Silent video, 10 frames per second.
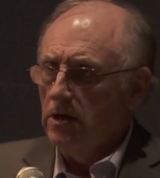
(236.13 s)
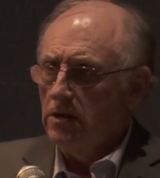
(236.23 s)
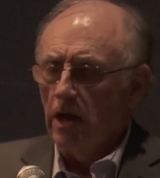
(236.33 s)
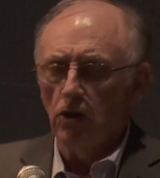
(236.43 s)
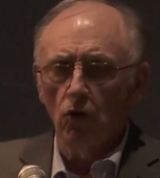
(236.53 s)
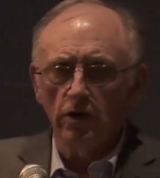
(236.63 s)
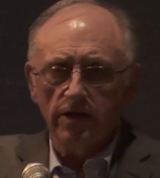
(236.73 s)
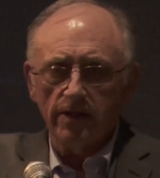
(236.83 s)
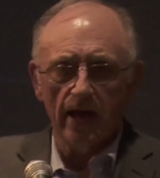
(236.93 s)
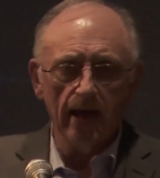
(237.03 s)
not knowing
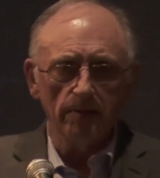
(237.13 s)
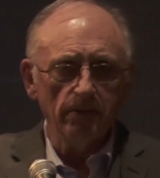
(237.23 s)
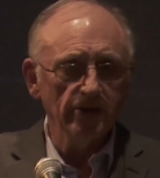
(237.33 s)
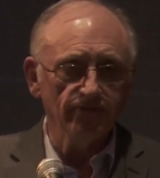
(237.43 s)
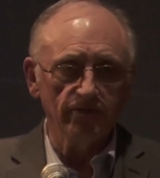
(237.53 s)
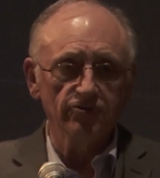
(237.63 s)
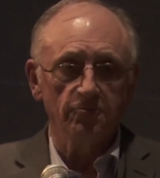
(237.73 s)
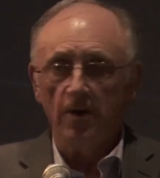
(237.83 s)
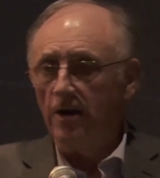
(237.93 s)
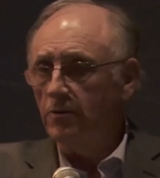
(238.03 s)
that they had a place for us to park,